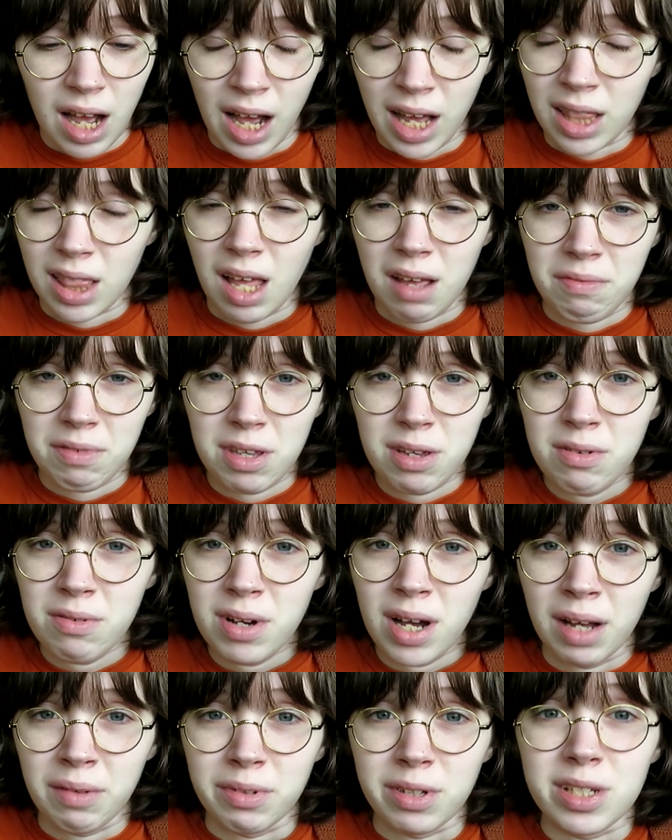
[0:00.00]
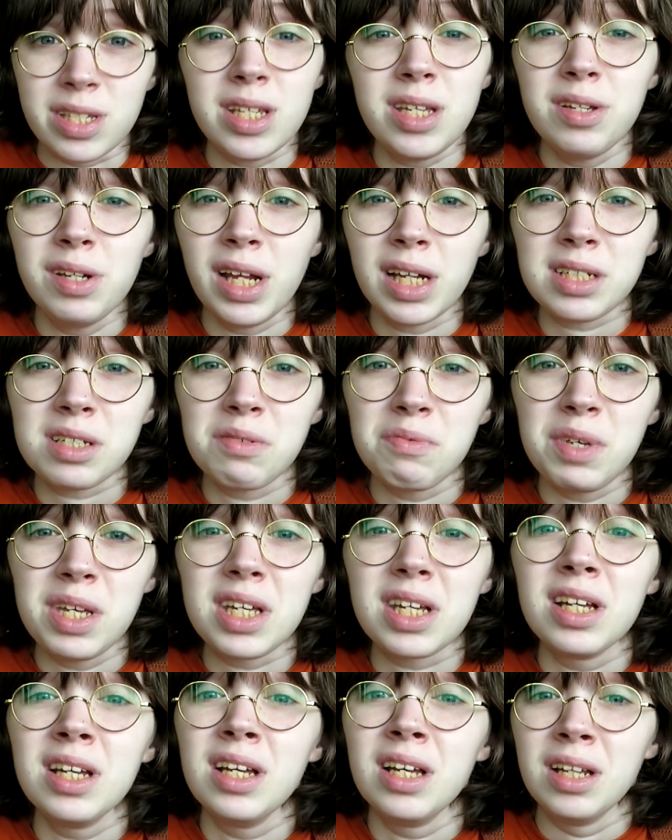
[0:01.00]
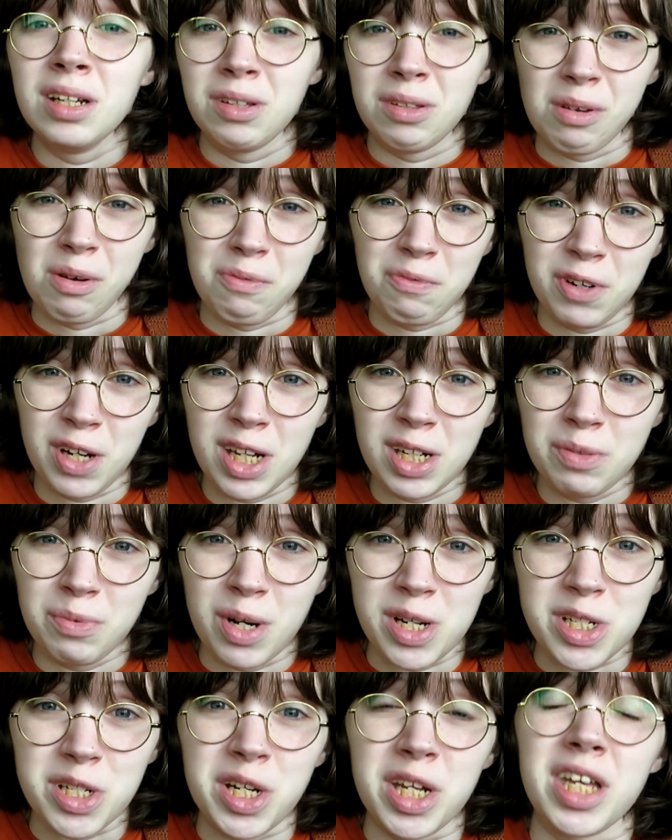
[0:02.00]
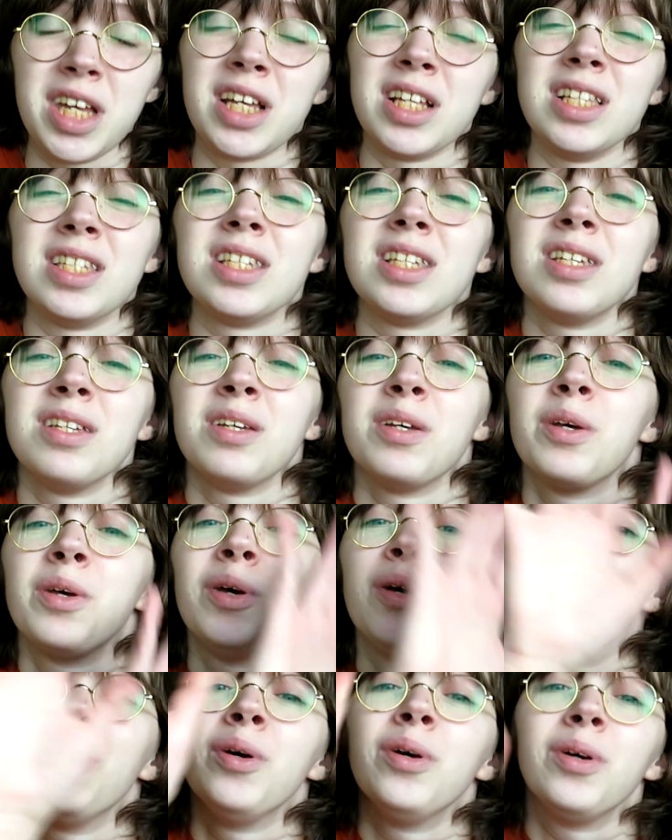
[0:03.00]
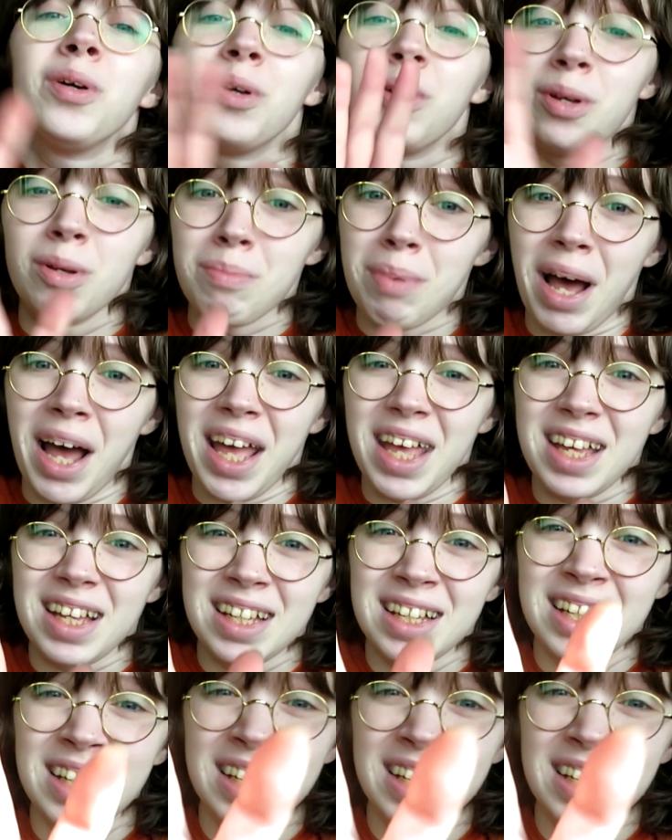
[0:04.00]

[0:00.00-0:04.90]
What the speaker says: I love you. I will see you next week. Don't forget to wash your hands. Goodbye.